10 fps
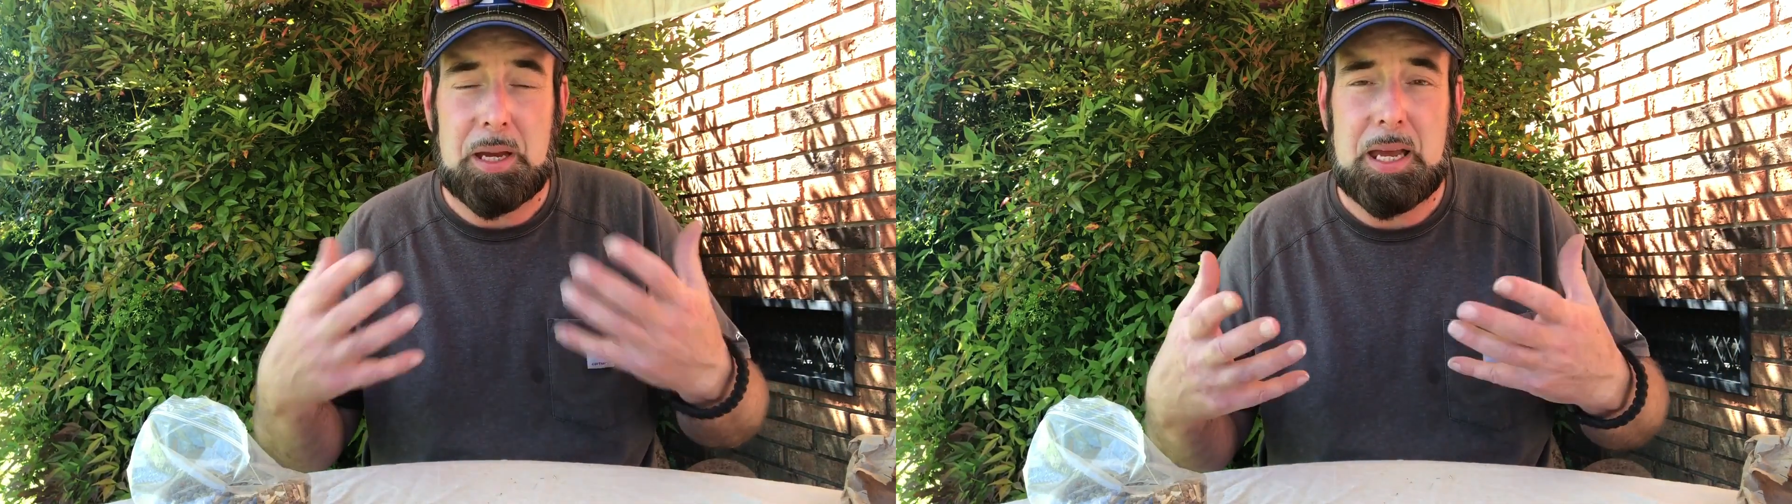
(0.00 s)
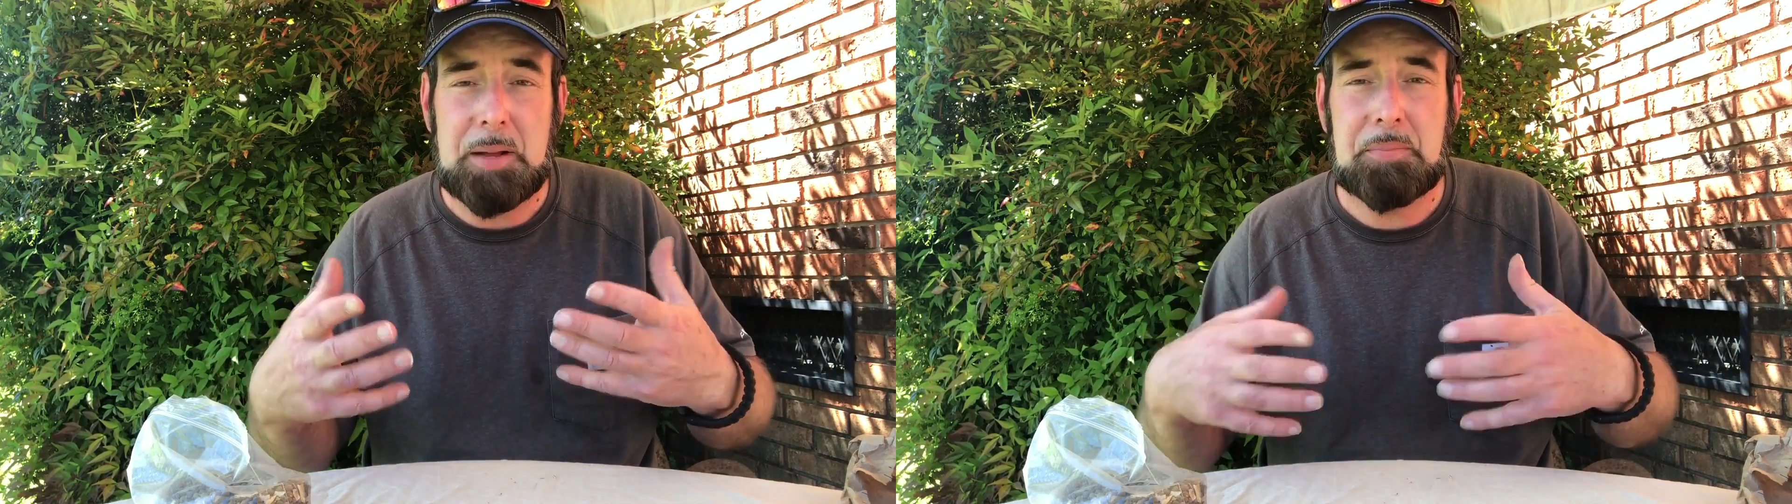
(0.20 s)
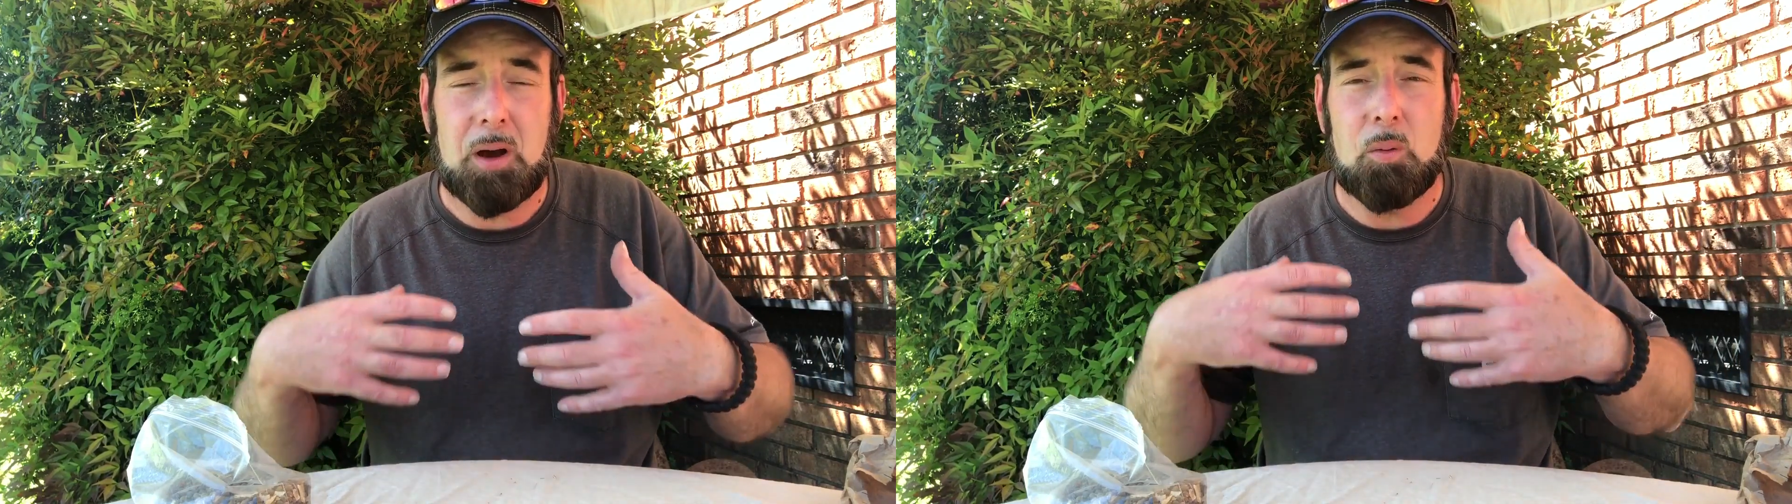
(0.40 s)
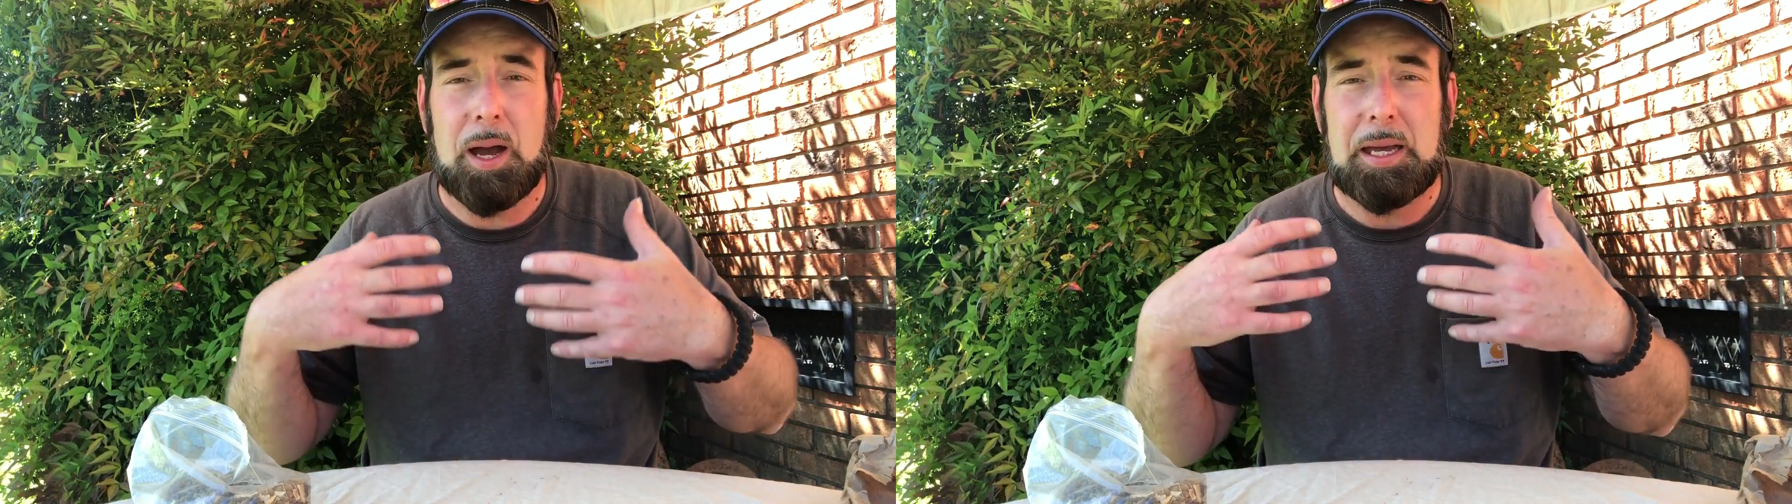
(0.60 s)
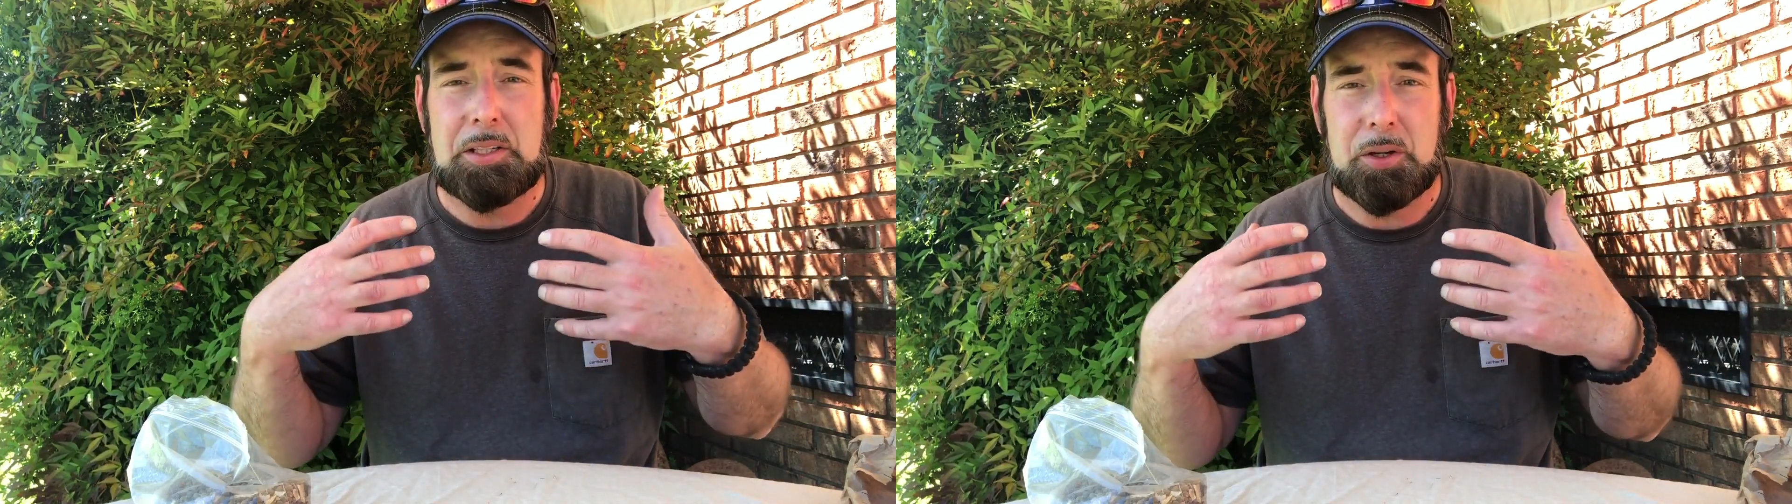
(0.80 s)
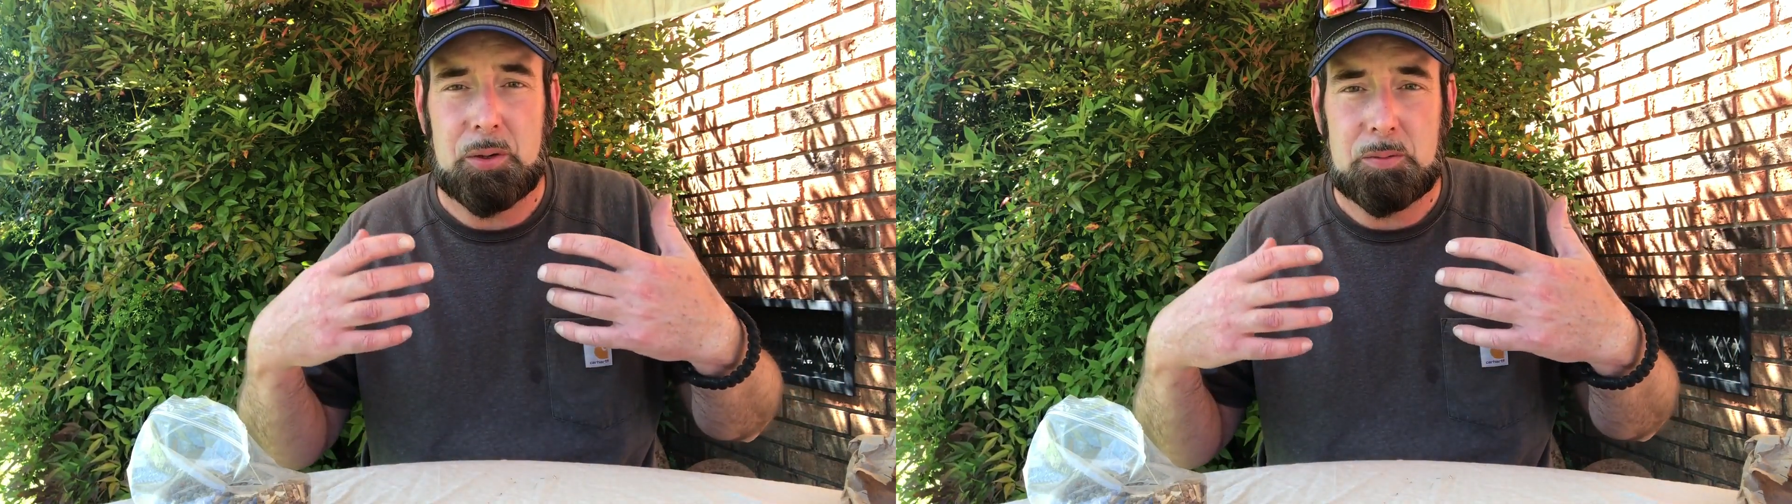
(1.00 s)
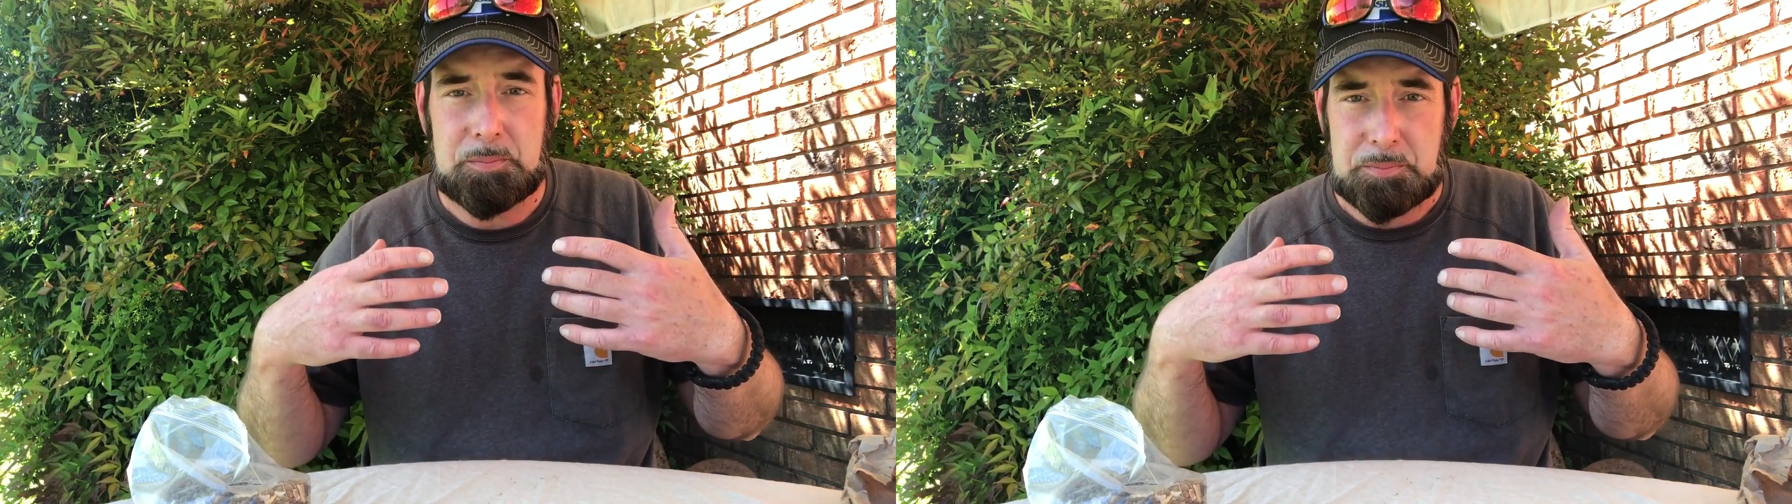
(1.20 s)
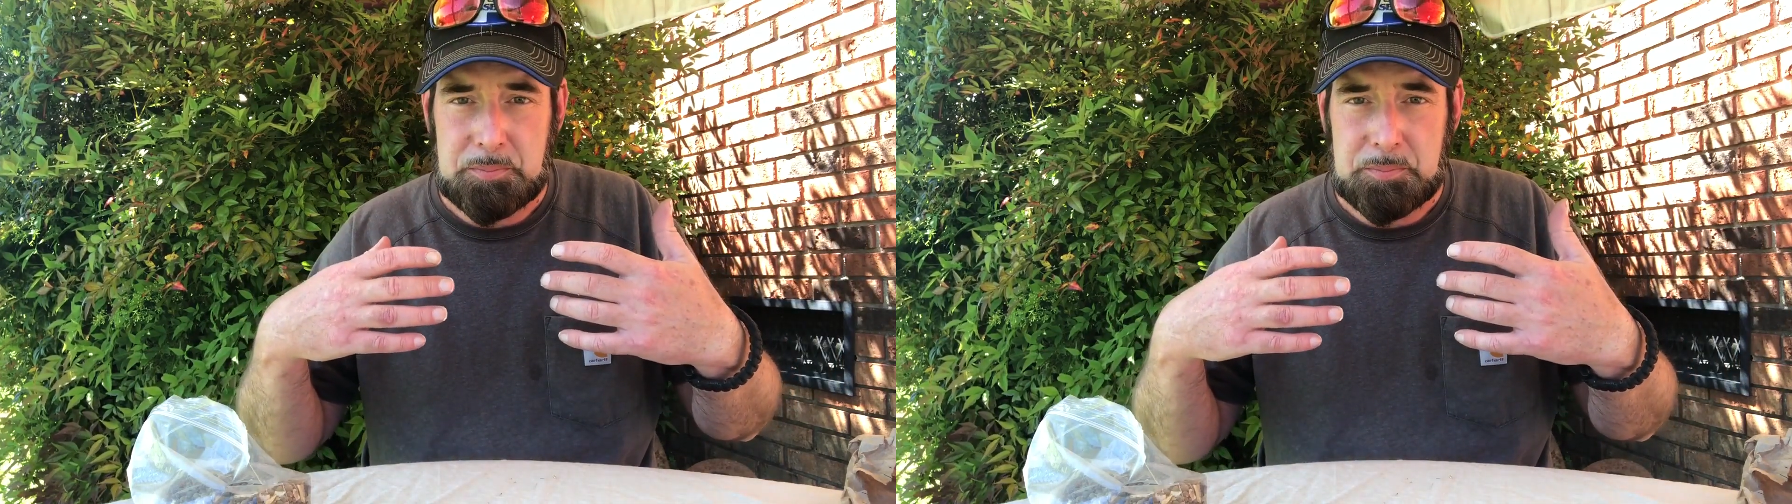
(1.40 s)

me a way to